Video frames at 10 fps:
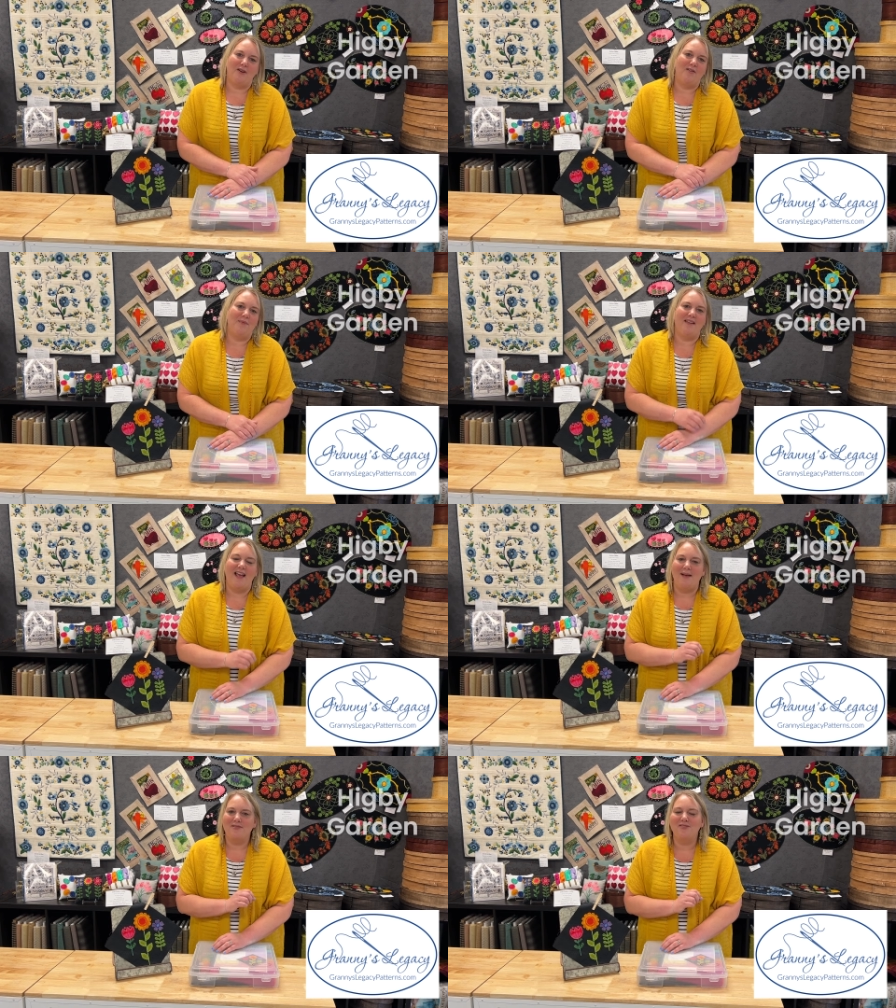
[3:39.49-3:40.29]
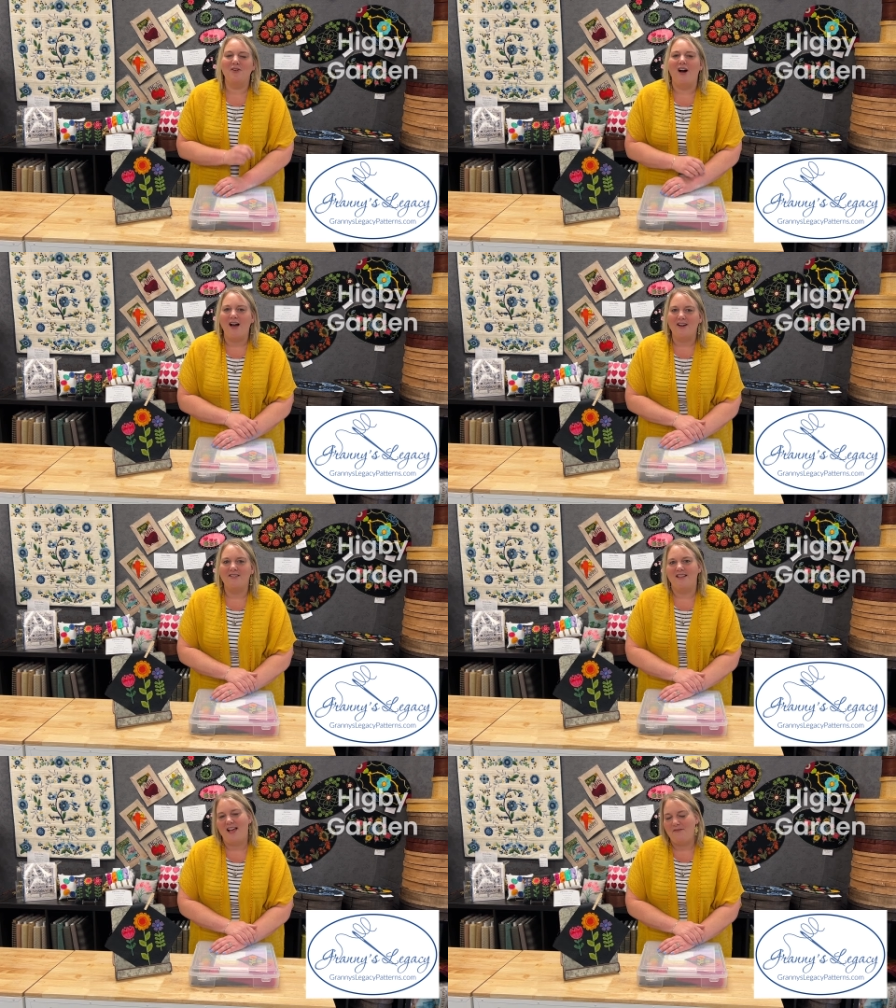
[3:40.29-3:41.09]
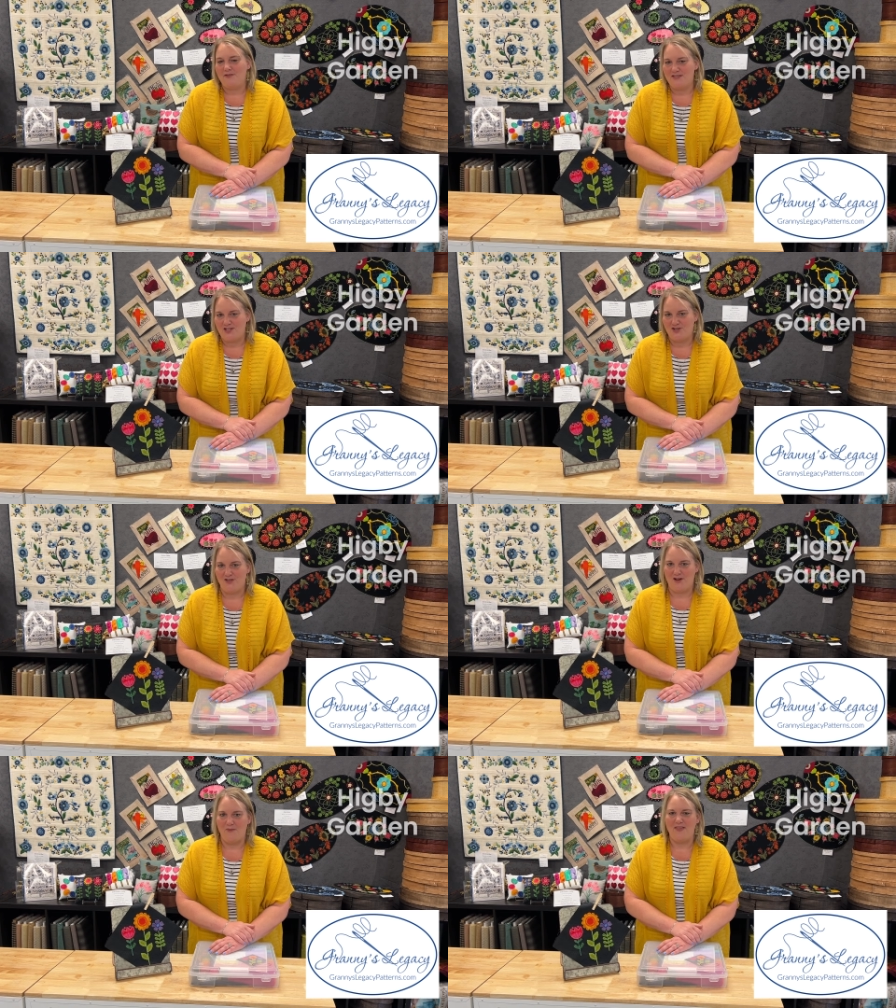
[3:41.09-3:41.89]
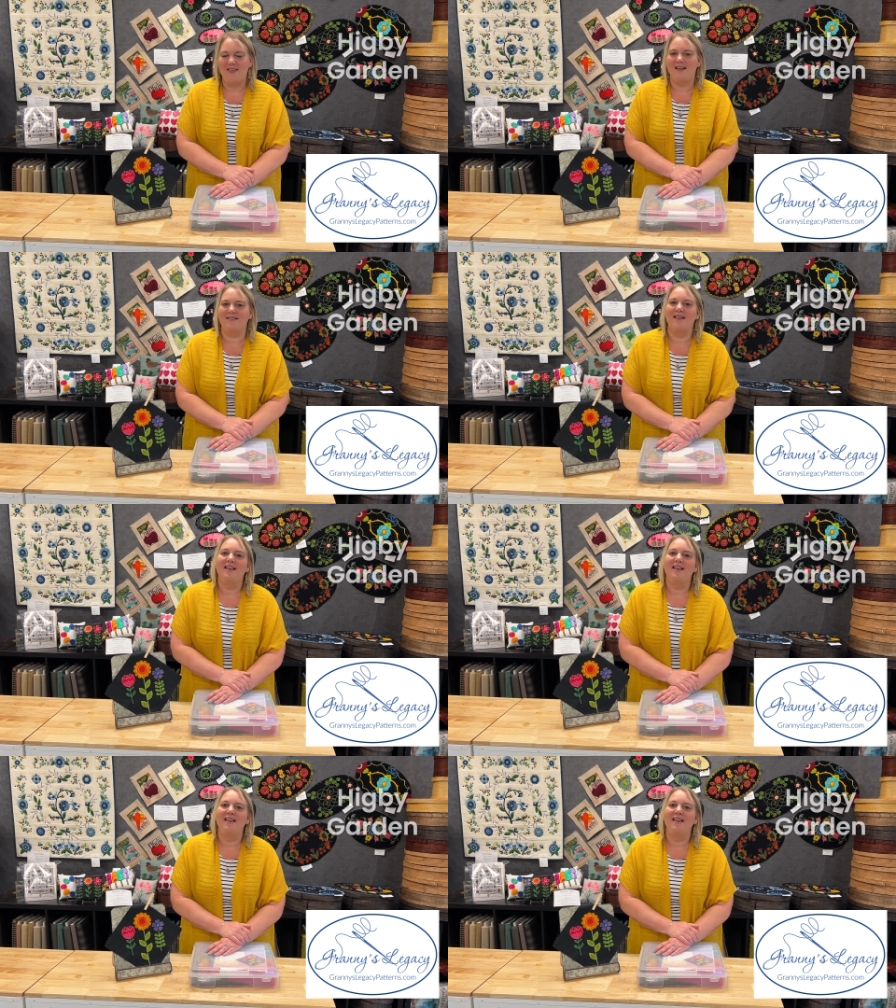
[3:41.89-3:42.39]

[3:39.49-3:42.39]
It would be an absolute honor to have you stitch along with us.